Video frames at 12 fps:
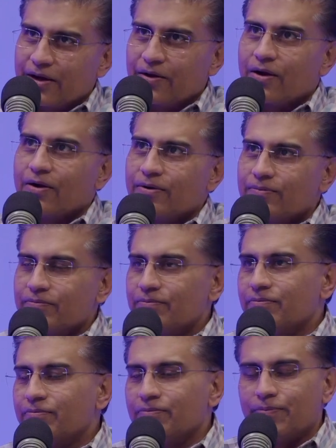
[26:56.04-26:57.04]
there are
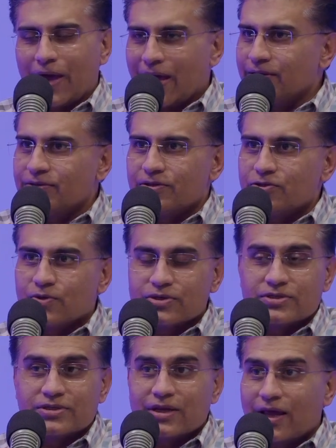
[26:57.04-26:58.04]
bad
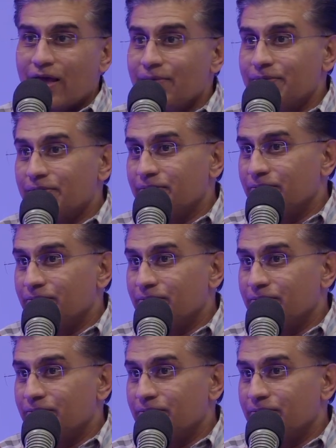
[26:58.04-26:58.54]
situations that happen.